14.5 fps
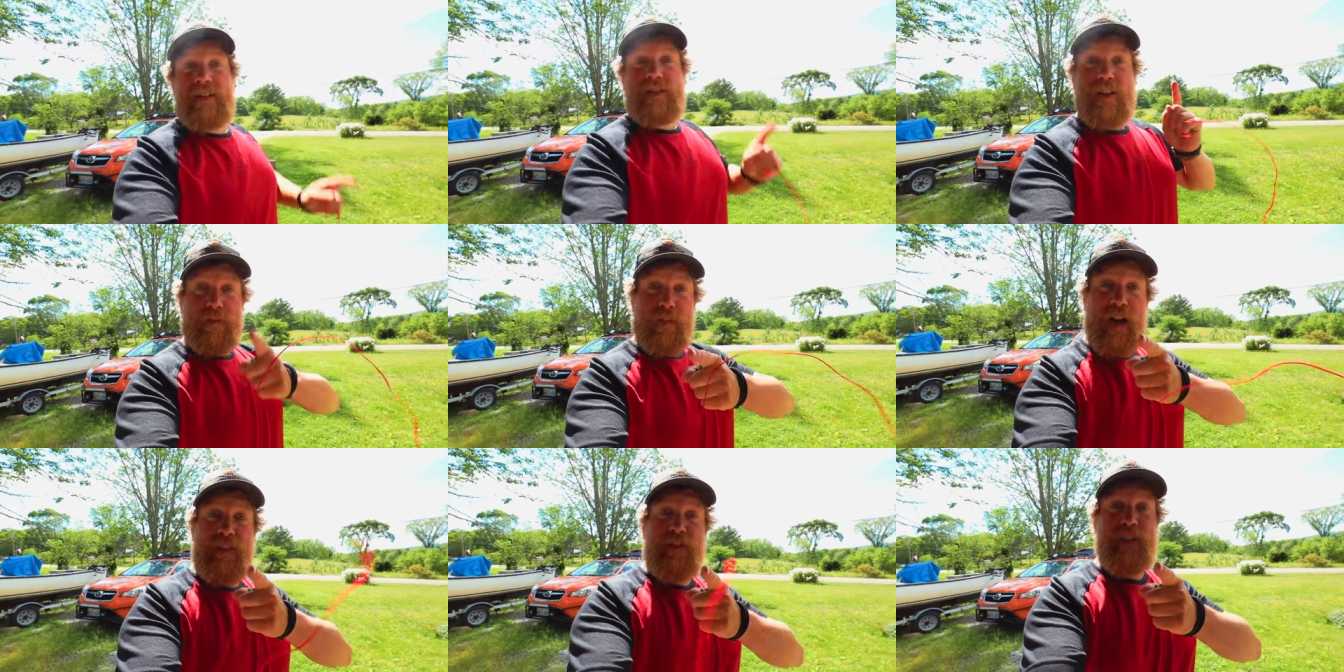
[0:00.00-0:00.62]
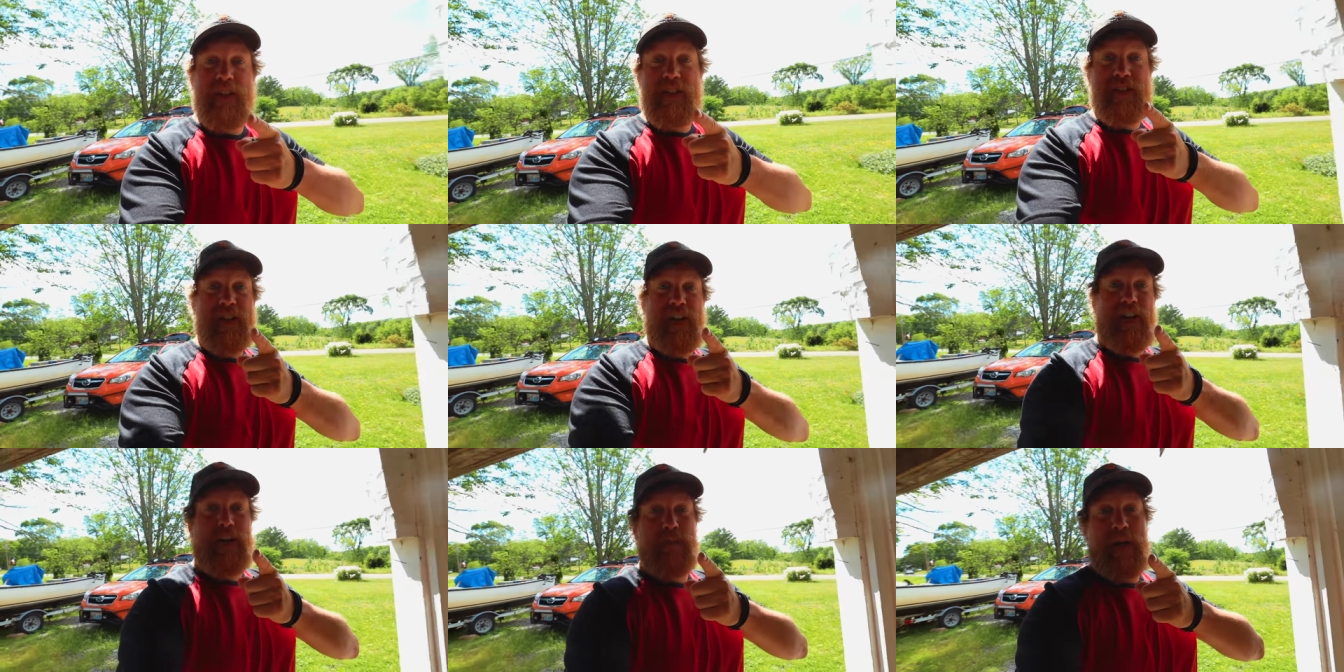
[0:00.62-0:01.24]
survival this
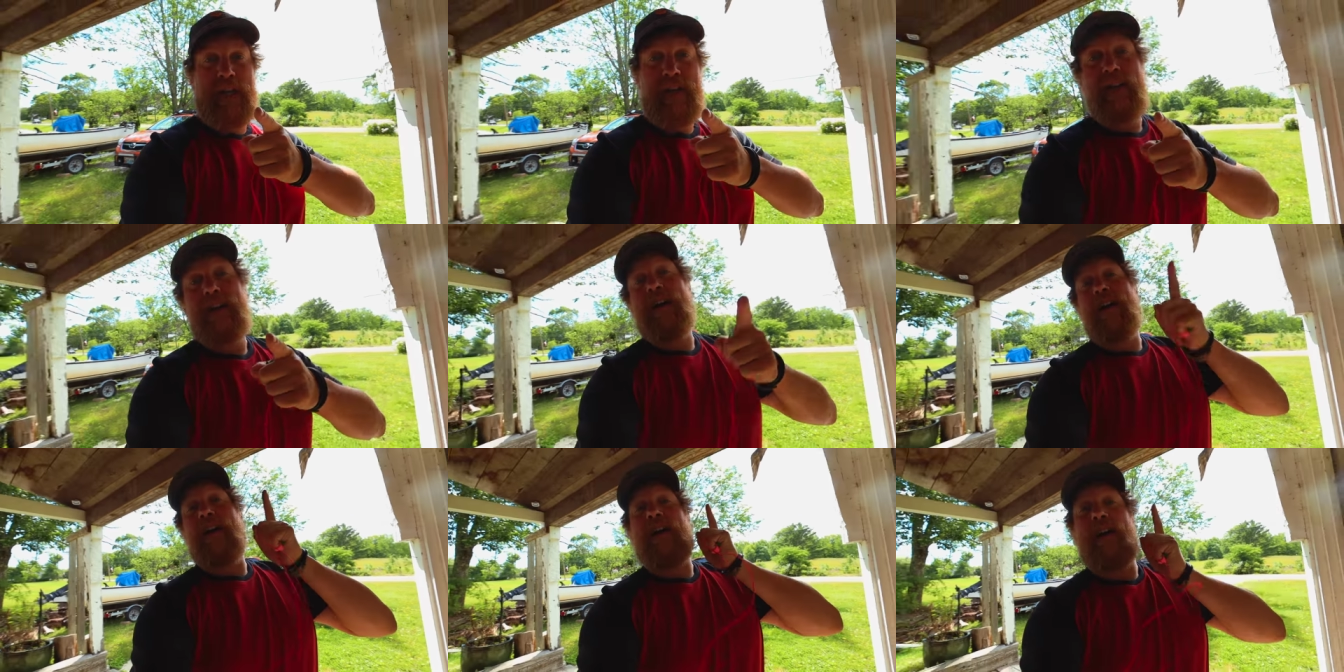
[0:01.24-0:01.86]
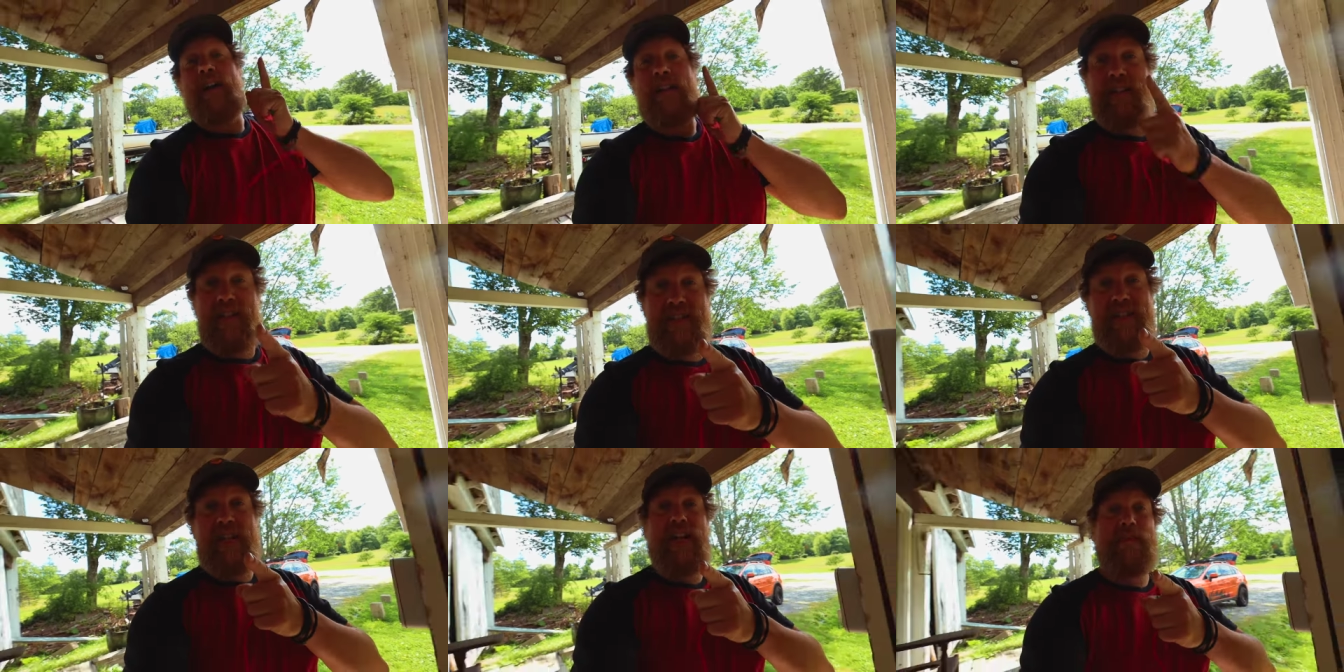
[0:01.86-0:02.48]
time.
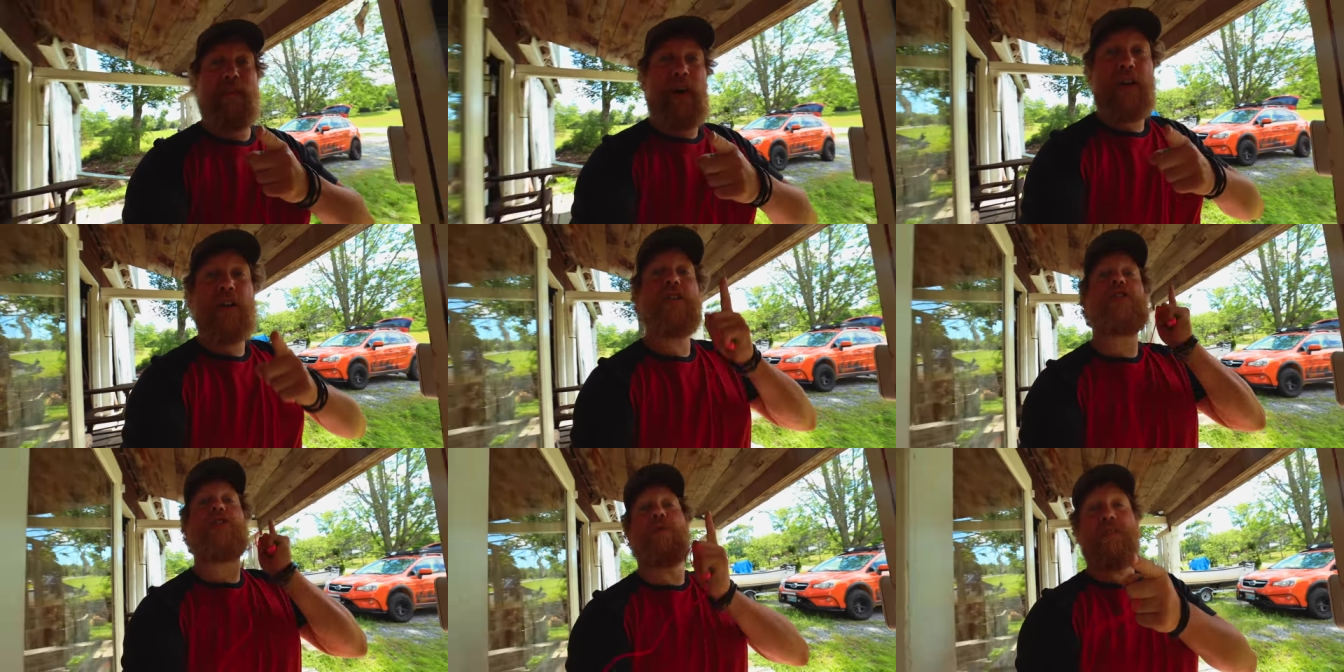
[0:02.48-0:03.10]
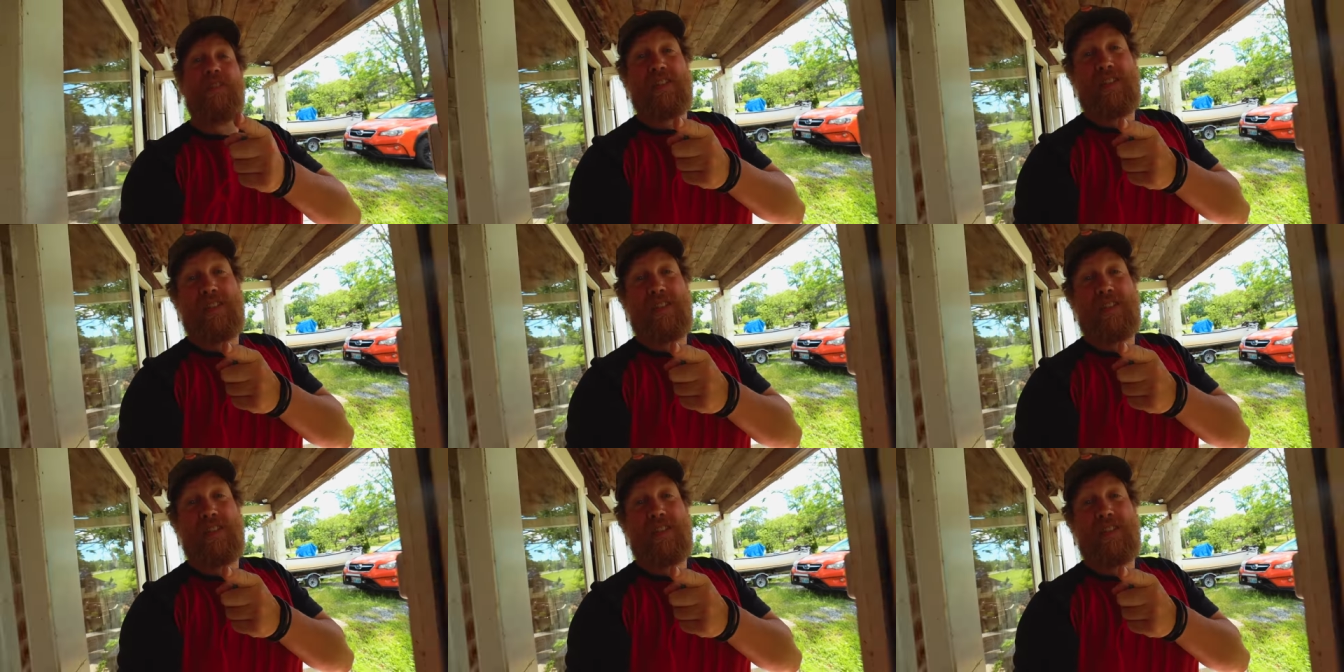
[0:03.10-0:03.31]
This time, shooting the